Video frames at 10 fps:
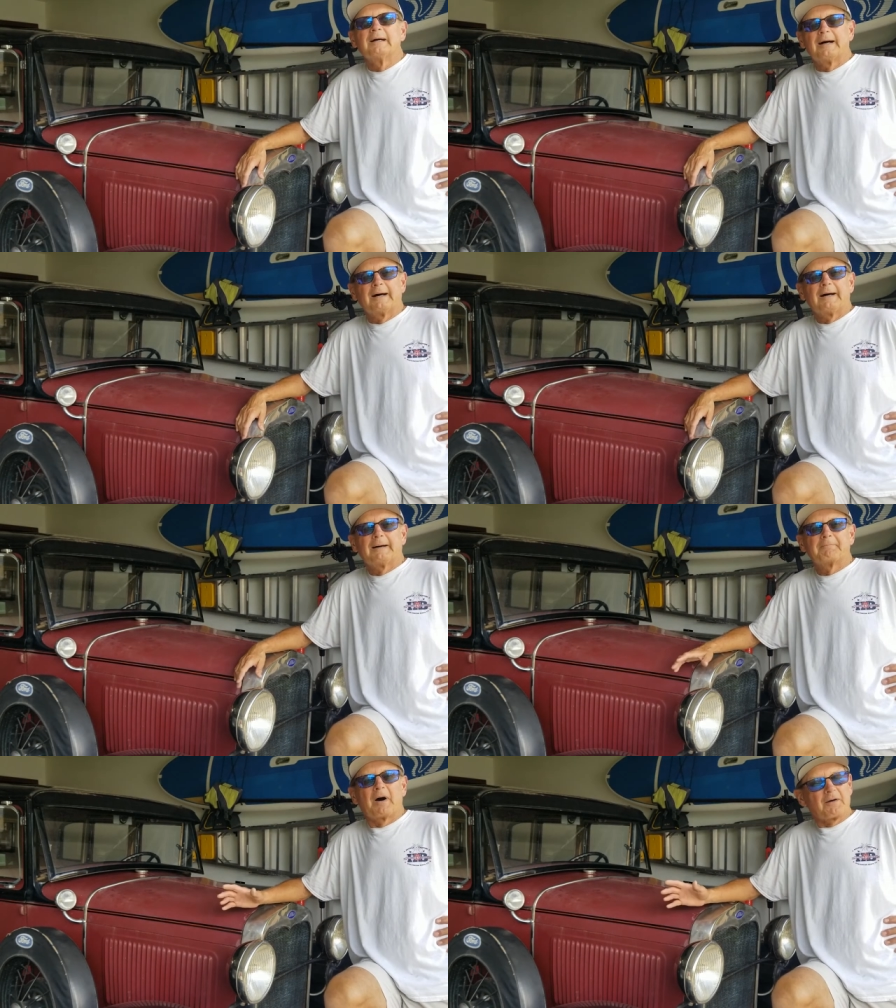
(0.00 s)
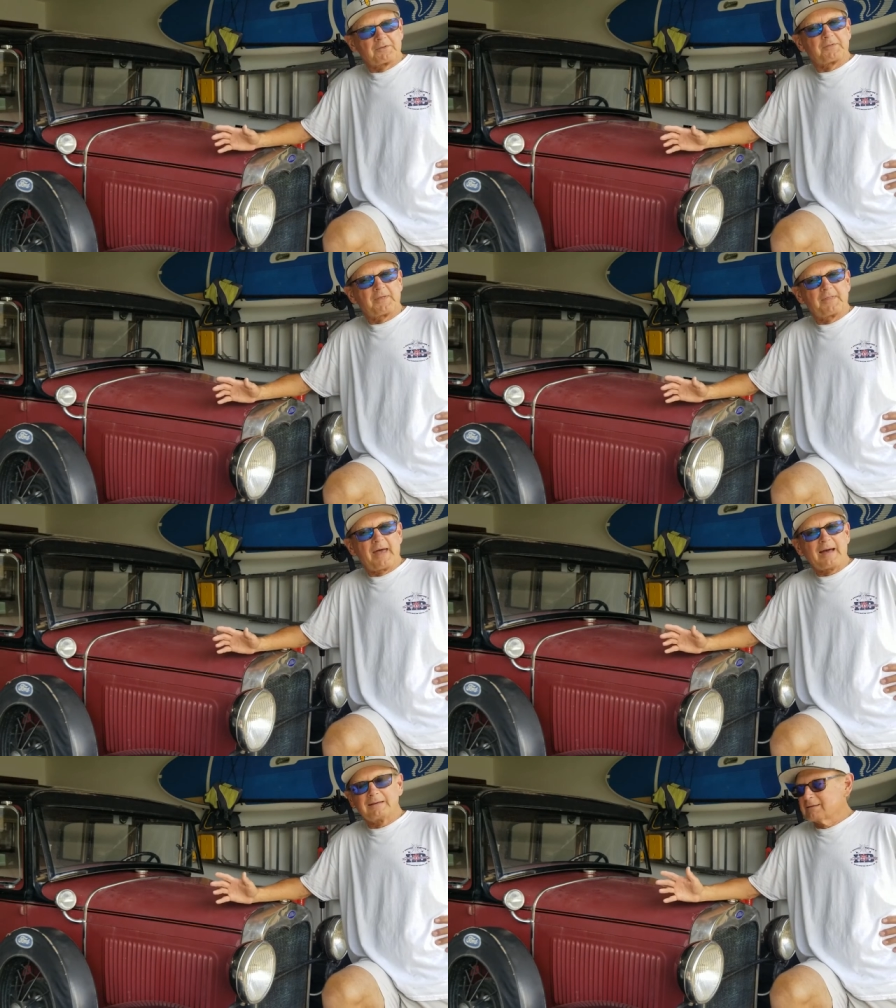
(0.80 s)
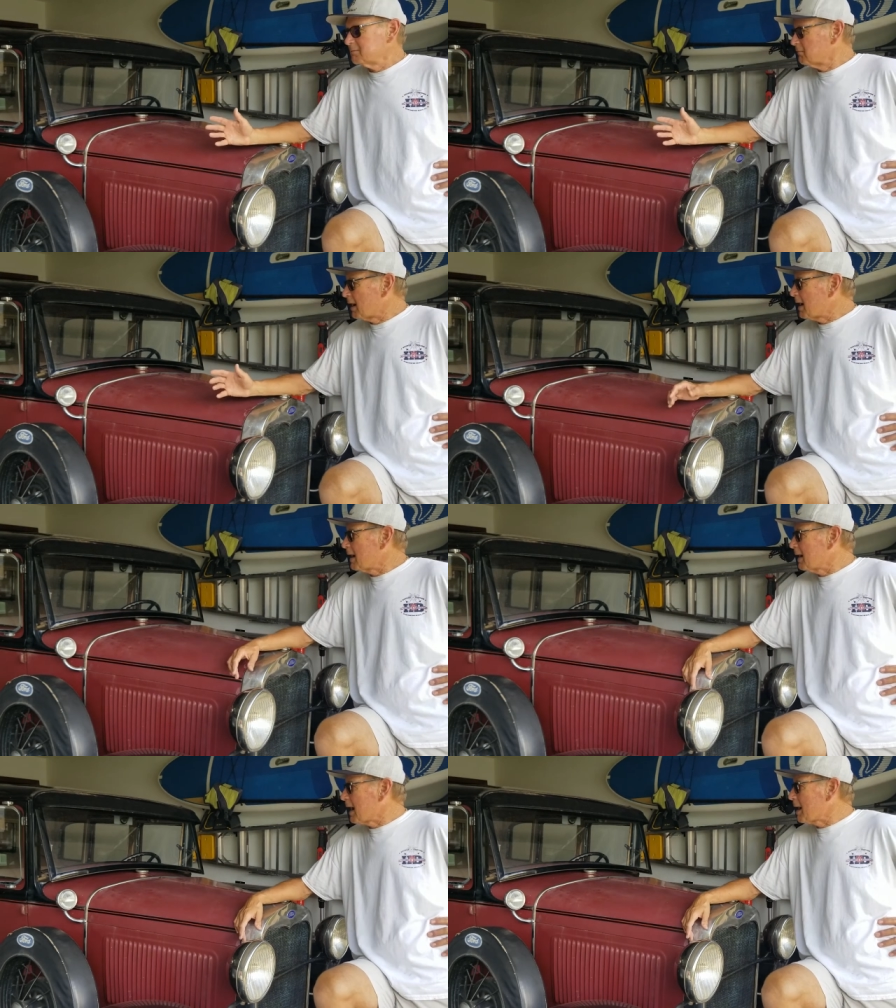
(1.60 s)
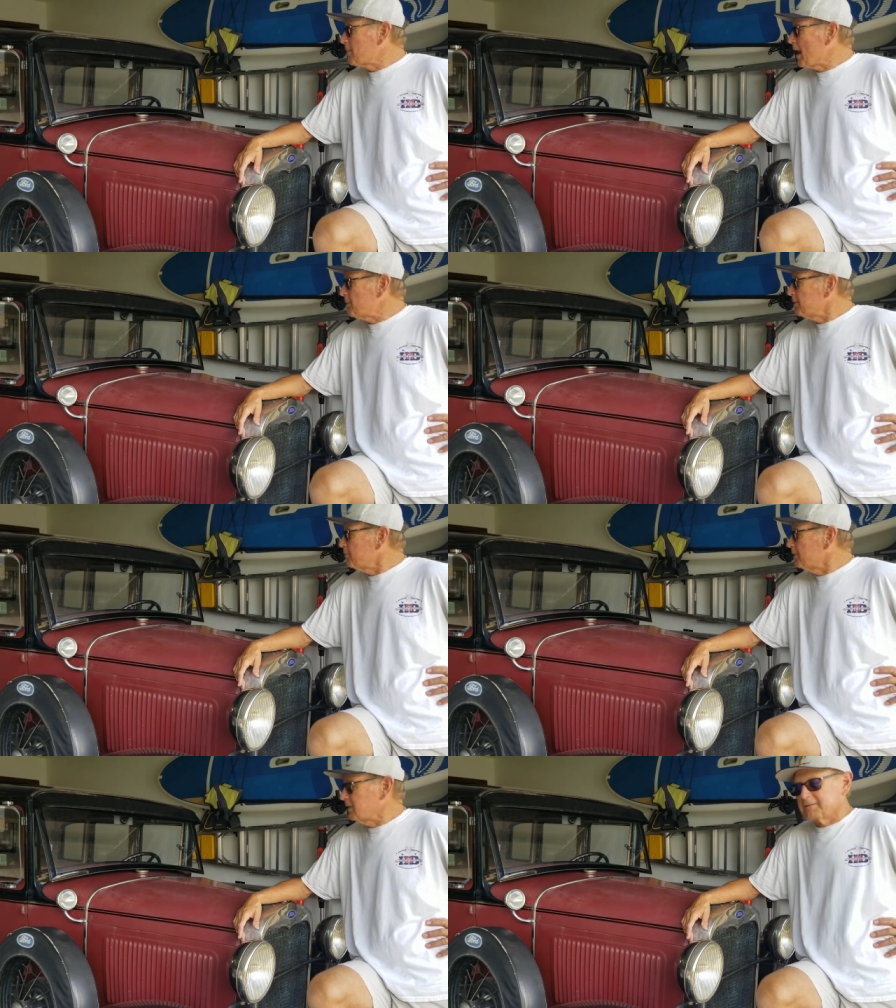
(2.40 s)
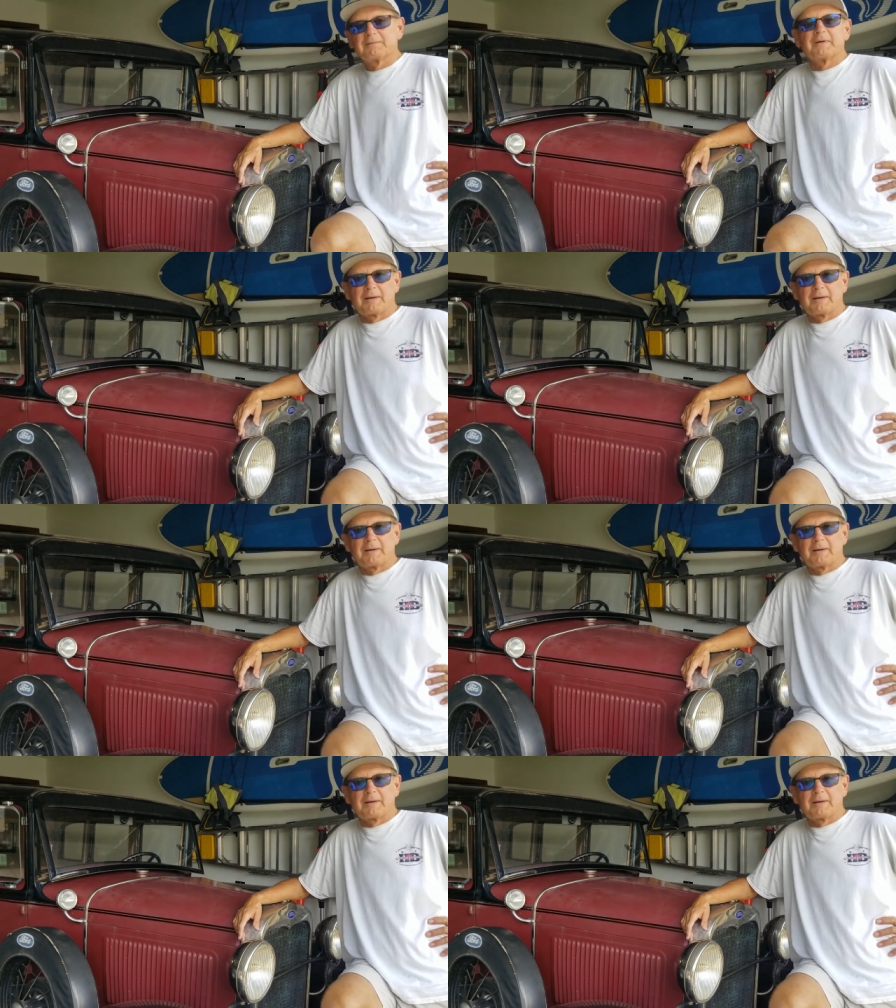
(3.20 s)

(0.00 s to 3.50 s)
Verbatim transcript: Um, other than that, uh, I'm happy with it.